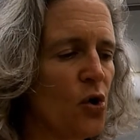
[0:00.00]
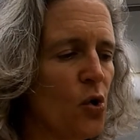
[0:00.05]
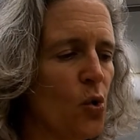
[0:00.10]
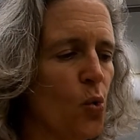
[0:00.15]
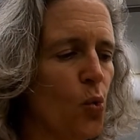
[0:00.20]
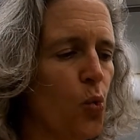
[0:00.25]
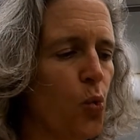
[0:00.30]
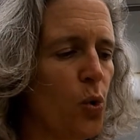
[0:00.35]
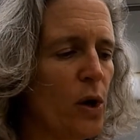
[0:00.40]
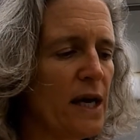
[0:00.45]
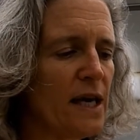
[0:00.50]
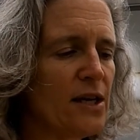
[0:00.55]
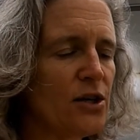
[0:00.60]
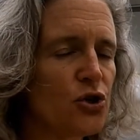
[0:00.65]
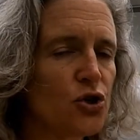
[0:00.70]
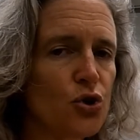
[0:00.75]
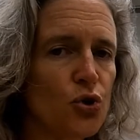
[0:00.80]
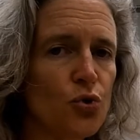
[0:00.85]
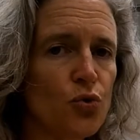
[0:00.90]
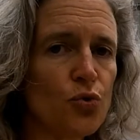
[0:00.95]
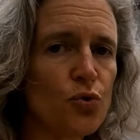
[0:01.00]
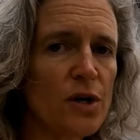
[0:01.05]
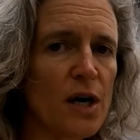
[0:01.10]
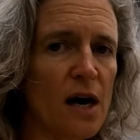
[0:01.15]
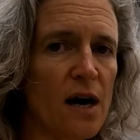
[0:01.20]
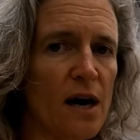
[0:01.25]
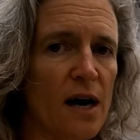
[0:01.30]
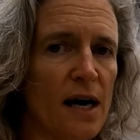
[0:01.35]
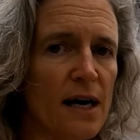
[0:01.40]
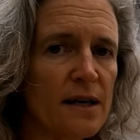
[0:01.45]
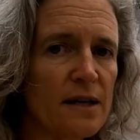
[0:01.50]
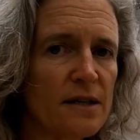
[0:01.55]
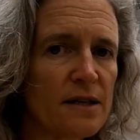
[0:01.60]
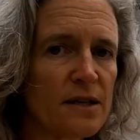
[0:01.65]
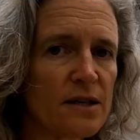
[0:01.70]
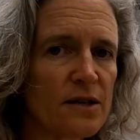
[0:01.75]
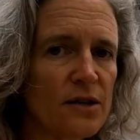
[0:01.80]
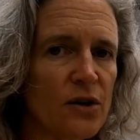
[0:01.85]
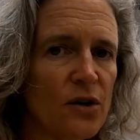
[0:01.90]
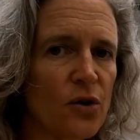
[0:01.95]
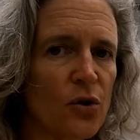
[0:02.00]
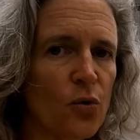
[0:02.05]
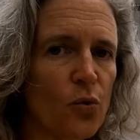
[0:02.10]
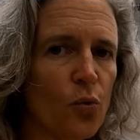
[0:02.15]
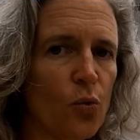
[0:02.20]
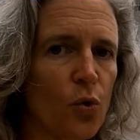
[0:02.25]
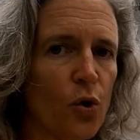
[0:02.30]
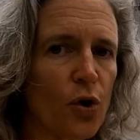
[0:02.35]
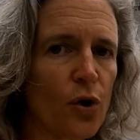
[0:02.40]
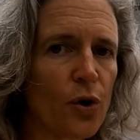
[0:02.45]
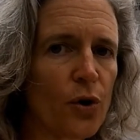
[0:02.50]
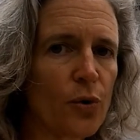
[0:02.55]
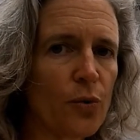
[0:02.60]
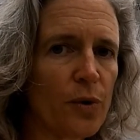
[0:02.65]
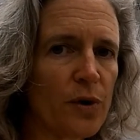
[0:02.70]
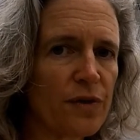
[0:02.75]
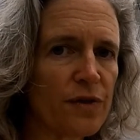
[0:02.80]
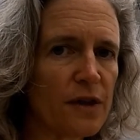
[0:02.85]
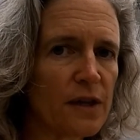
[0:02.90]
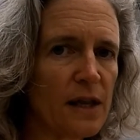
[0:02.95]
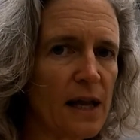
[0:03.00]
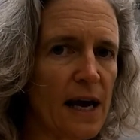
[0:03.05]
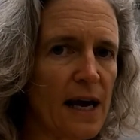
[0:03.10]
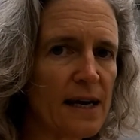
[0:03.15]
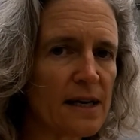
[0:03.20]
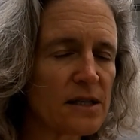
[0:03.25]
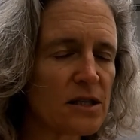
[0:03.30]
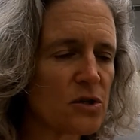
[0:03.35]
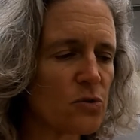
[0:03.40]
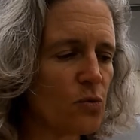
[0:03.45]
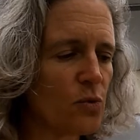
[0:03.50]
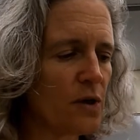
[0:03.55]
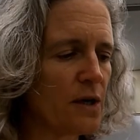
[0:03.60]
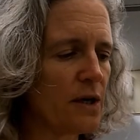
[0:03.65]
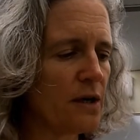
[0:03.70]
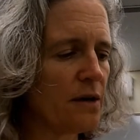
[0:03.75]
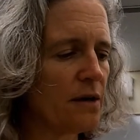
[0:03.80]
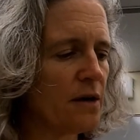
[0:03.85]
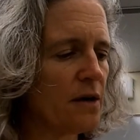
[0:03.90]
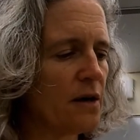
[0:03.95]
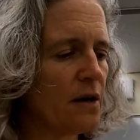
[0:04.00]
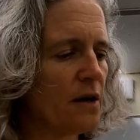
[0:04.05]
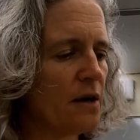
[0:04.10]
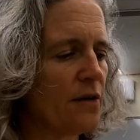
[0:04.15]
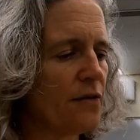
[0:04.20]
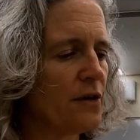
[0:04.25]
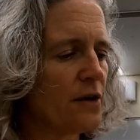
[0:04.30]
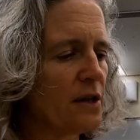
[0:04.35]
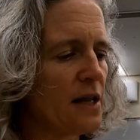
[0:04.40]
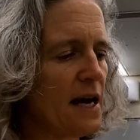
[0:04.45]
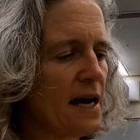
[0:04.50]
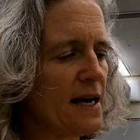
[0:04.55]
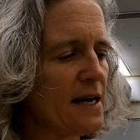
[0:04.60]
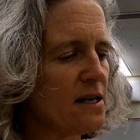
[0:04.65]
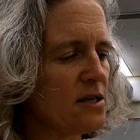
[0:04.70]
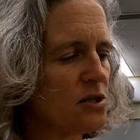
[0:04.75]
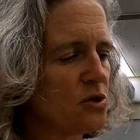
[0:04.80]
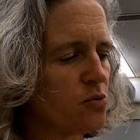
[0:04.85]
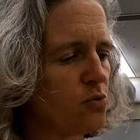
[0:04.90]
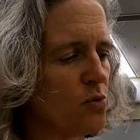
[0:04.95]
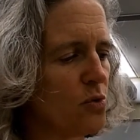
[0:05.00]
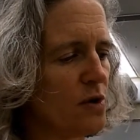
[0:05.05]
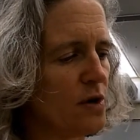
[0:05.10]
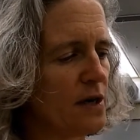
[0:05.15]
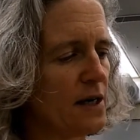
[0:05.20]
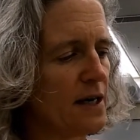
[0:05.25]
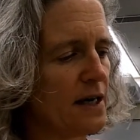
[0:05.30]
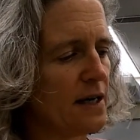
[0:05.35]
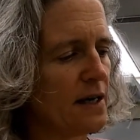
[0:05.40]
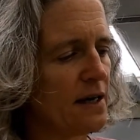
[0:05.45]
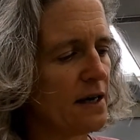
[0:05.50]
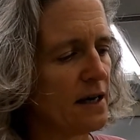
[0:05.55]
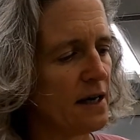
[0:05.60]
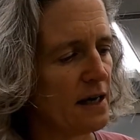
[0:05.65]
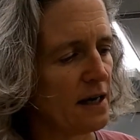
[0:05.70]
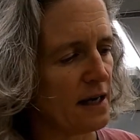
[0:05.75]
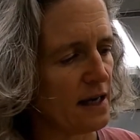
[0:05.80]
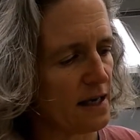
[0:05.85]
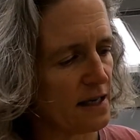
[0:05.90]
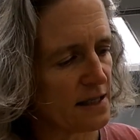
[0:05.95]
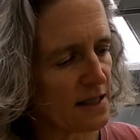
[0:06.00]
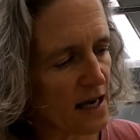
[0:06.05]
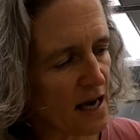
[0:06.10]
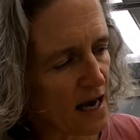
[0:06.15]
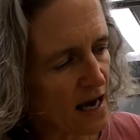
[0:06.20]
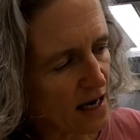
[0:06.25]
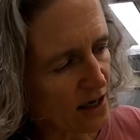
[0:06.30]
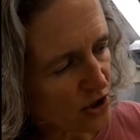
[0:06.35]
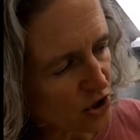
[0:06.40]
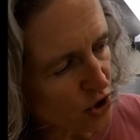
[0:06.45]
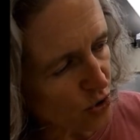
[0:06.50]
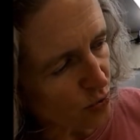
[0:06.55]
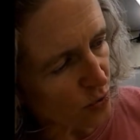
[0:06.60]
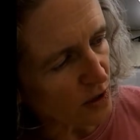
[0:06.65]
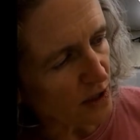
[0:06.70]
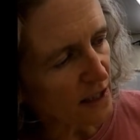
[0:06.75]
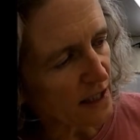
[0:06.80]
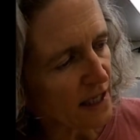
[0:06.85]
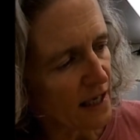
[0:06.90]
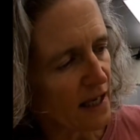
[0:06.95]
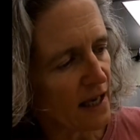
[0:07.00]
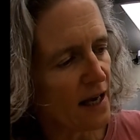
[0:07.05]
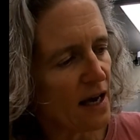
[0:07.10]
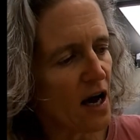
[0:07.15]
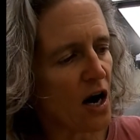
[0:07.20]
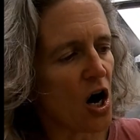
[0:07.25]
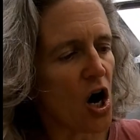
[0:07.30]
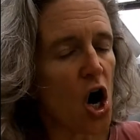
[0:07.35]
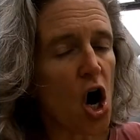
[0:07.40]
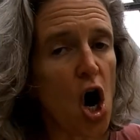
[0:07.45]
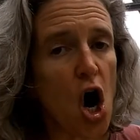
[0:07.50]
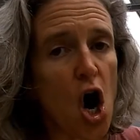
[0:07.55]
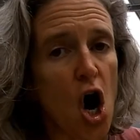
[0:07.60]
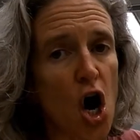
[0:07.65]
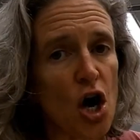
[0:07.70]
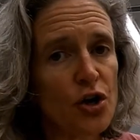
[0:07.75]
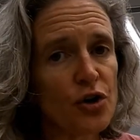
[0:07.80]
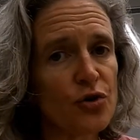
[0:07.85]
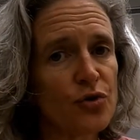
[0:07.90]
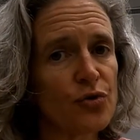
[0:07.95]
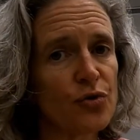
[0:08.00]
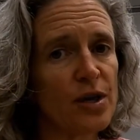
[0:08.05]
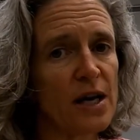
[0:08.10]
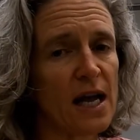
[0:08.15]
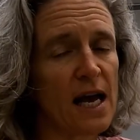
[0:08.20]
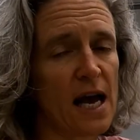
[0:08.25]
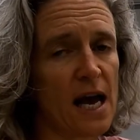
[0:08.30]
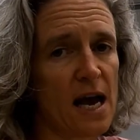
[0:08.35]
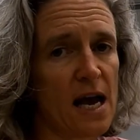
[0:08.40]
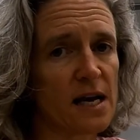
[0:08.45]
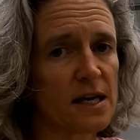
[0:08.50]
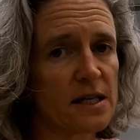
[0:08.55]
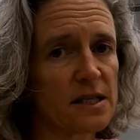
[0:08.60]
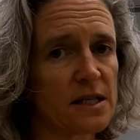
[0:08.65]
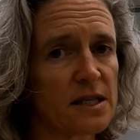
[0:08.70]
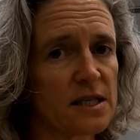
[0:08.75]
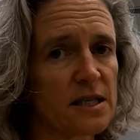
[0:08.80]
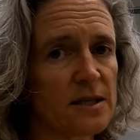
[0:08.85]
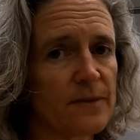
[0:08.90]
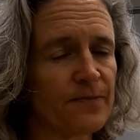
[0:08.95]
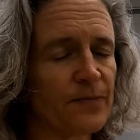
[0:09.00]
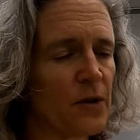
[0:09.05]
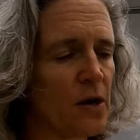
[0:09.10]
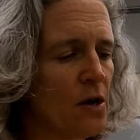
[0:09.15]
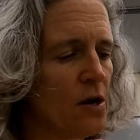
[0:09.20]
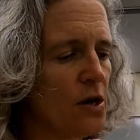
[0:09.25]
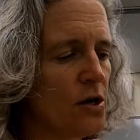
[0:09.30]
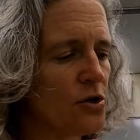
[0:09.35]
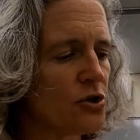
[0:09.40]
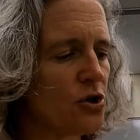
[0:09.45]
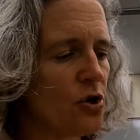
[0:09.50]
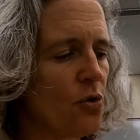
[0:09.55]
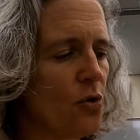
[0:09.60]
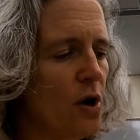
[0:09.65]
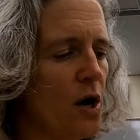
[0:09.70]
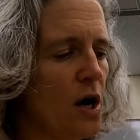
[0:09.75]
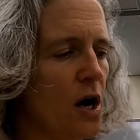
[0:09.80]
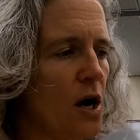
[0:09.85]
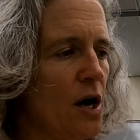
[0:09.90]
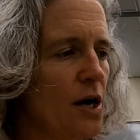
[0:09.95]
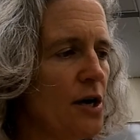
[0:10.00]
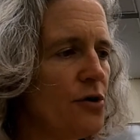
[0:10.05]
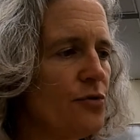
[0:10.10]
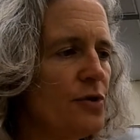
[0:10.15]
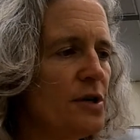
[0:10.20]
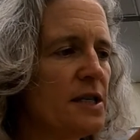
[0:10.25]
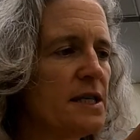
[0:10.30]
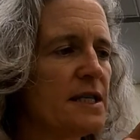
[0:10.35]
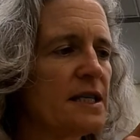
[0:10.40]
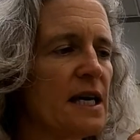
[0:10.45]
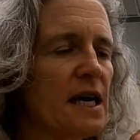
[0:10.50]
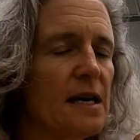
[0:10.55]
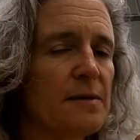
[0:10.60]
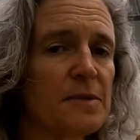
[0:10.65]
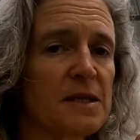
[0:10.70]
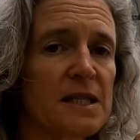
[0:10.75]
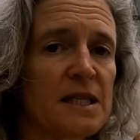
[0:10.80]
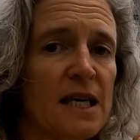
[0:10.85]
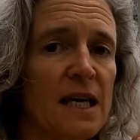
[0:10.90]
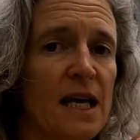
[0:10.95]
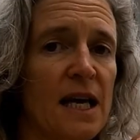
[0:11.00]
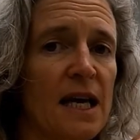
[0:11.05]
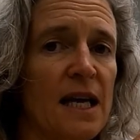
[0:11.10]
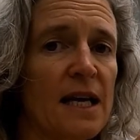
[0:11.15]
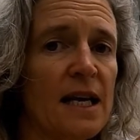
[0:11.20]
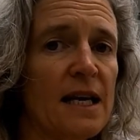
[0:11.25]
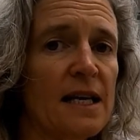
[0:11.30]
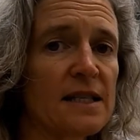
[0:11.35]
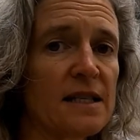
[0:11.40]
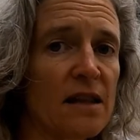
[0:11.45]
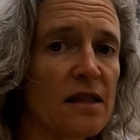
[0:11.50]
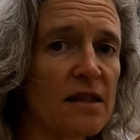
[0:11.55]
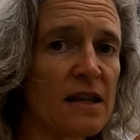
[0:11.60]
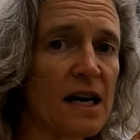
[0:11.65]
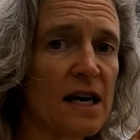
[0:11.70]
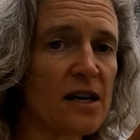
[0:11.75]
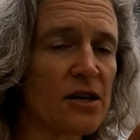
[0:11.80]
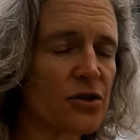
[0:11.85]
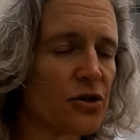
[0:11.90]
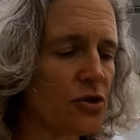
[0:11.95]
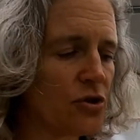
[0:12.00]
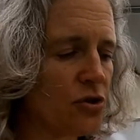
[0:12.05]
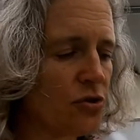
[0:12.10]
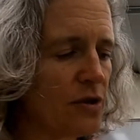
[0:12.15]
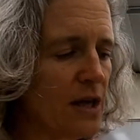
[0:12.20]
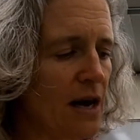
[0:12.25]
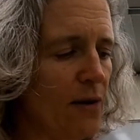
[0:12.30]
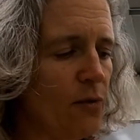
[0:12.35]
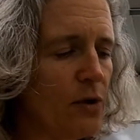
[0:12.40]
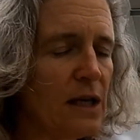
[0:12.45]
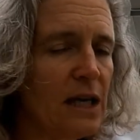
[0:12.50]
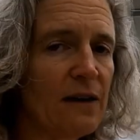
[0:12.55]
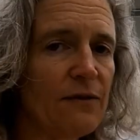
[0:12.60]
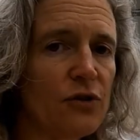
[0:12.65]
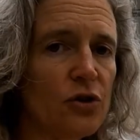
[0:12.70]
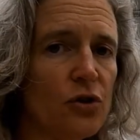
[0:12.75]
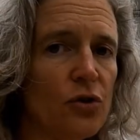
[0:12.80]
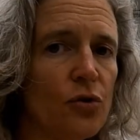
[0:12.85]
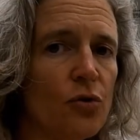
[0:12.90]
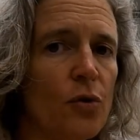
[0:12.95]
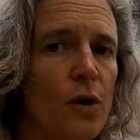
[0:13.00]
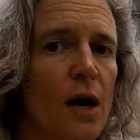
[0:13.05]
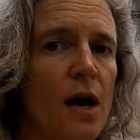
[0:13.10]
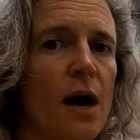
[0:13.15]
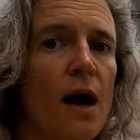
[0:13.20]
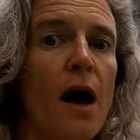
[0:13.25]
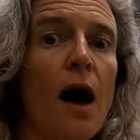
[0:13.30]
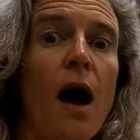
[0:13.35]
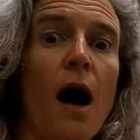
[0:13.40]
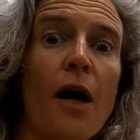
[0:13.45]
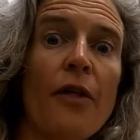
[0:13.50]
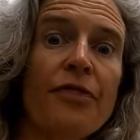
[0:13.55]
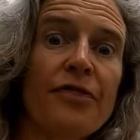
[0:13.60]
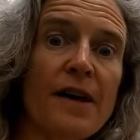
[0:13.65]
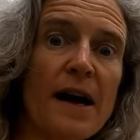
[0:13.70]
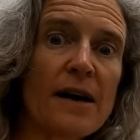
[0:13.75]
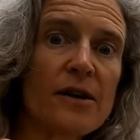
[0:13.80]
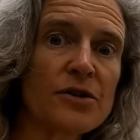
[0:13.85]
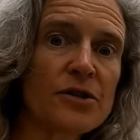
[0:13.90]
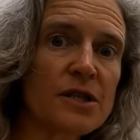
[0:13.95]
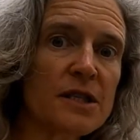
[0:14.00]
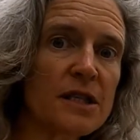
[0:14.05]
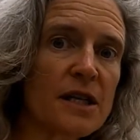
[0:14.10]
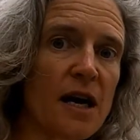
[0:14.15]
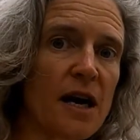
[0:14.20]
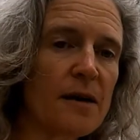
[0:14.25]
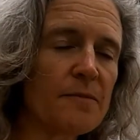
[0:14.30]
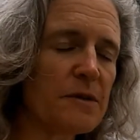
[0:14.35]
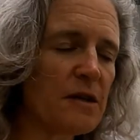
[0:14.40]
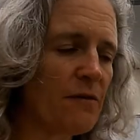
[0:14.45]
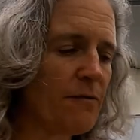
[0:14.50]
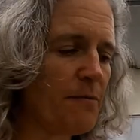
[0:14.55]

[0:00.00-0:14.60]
We do not work with the last one. The last one is actually 100x. So 100 times 10 is 1,000. So that would give you 1,000 times of